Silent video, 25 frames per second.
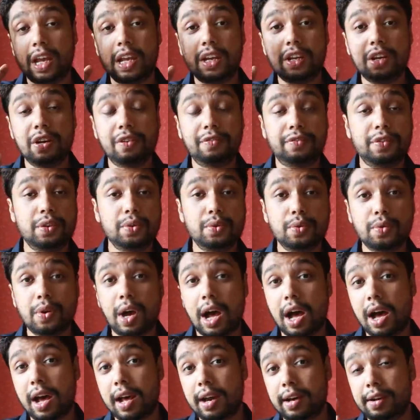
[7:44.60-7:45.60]
any of you
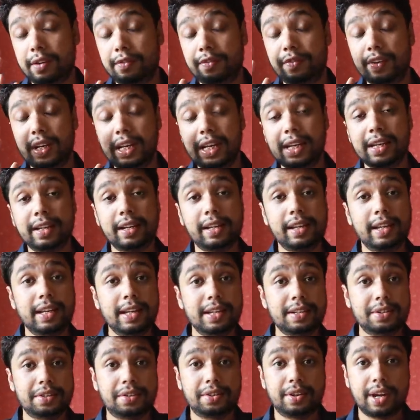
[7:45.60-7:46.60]
are feeling
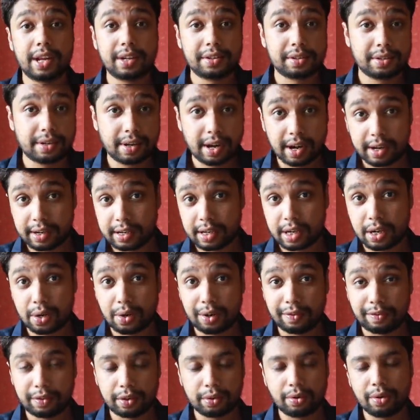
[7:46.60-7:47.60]
really stressed right now,
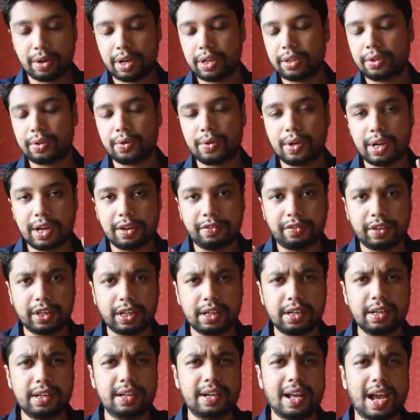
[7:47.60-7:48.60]
if you're going through a
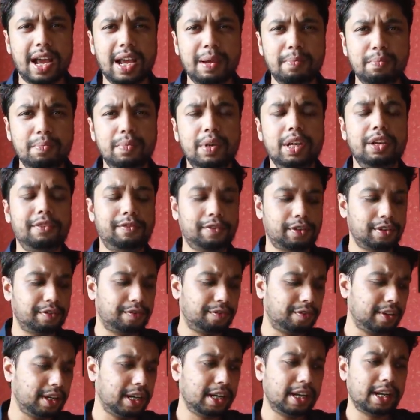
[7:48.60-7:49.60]
difficult time, if
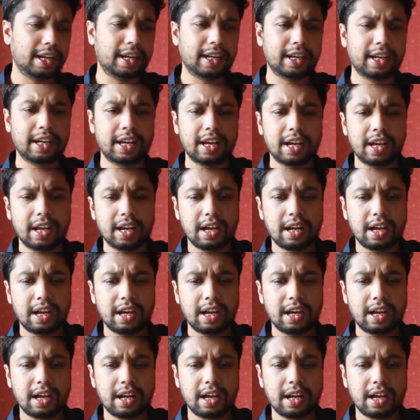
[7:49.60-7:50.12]
you're feeling